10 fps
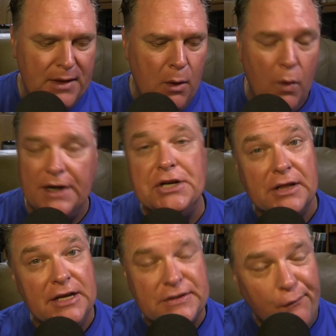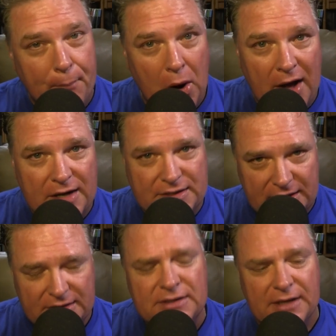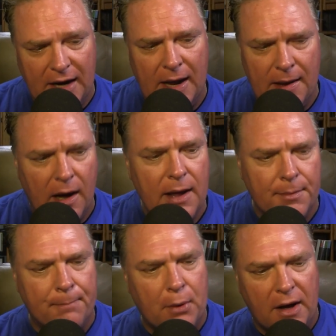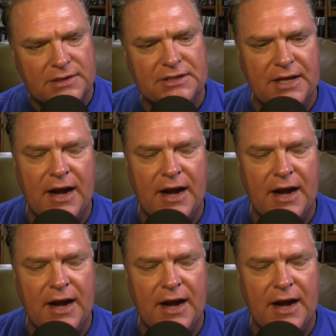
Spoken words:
which, at least for Protestants, and I am a Protestant,